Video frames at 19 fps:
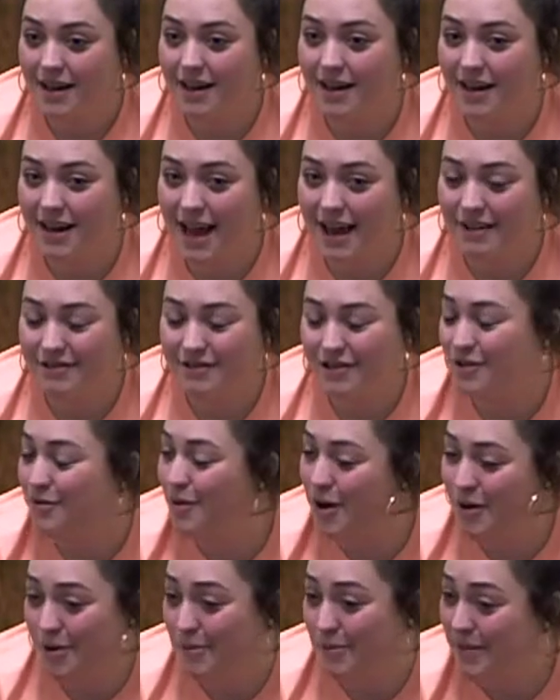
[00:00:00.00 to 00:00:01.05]
Yeah, and having to
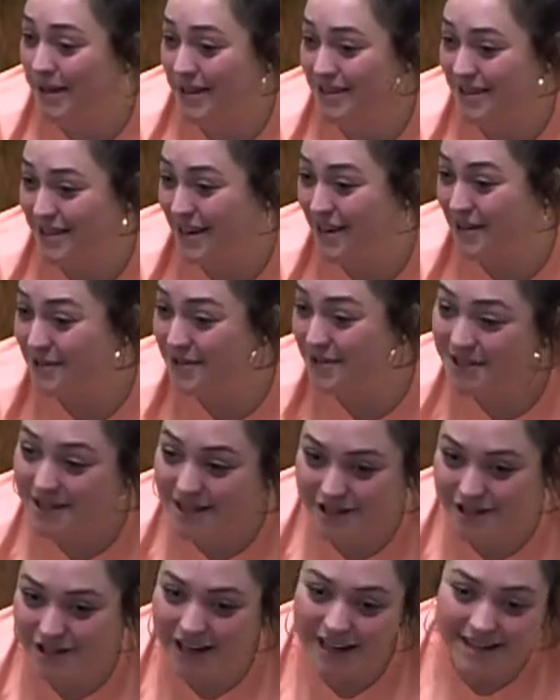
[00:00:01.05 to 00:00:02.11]
walk on pins and needles
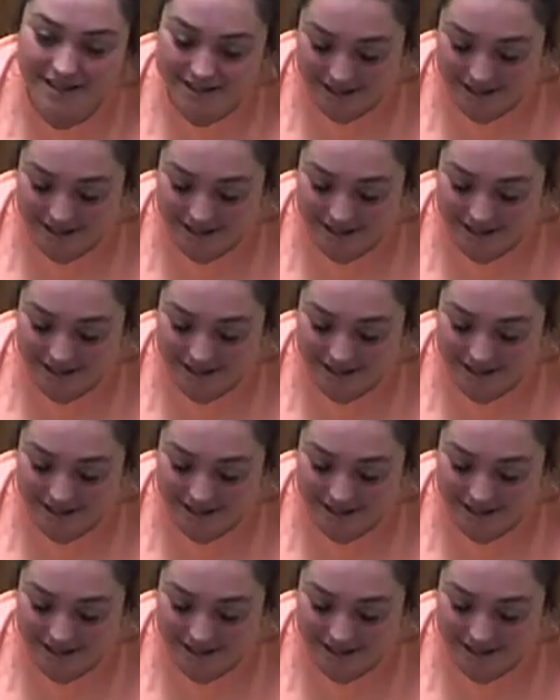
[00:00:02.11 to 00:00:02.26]
because you can't